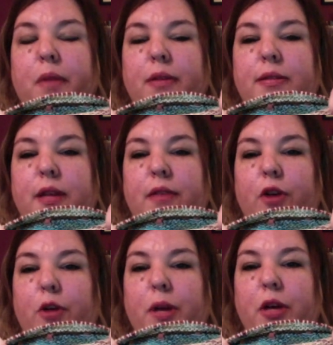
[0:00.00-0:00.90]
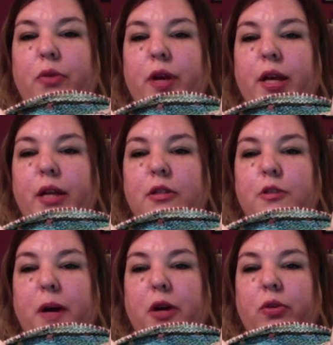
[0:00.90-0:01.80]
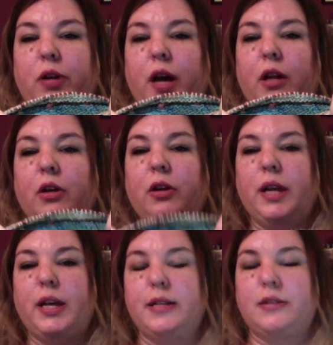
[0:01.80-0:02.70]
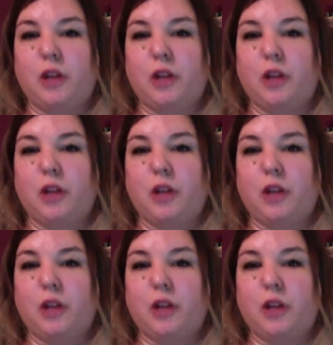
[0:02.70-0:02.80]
seafoamy green speckled color is